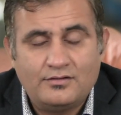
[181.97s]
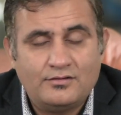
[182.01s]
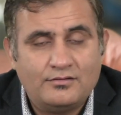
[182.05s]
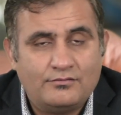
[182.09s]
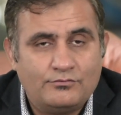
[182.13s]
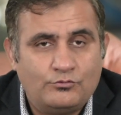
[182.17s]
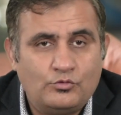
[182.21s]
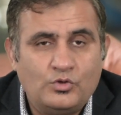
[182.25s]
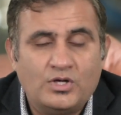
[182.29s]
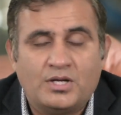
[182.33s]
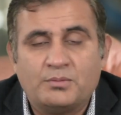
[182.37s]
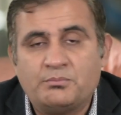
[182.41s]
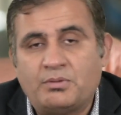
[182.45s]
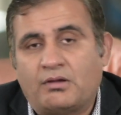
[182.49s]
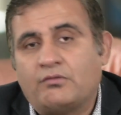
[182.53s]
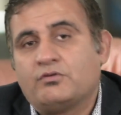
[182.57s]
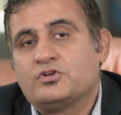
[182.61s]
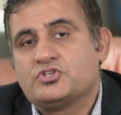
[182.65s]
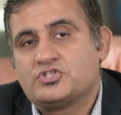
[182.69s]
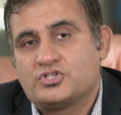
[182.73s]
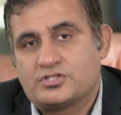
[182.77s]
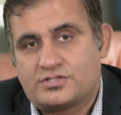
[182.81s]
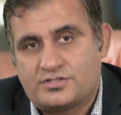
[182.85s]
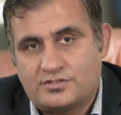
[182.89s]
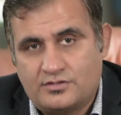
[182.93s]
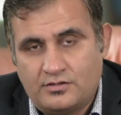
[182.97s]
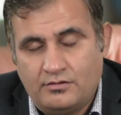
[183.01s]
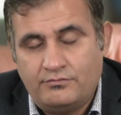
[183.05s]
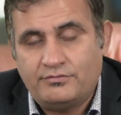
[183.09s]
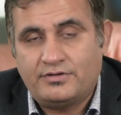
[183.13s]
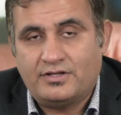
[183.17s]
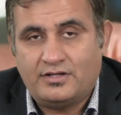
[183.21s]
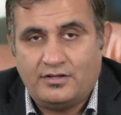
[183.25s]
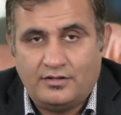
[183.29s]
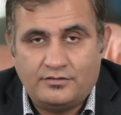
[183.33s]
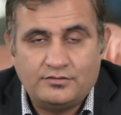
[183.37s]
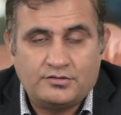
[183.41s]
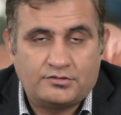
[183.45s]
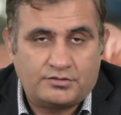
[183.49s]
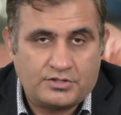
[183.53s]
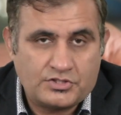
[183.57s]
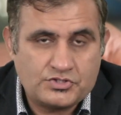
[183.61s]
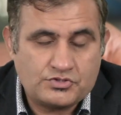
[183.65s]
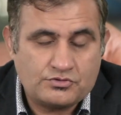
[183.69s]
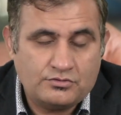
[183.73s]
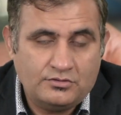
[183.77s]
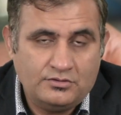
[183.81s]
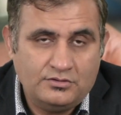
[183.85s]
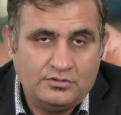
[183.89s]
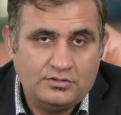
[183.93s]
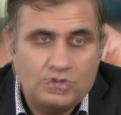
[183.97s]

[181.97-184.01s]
food and beverage are served in the restaurant.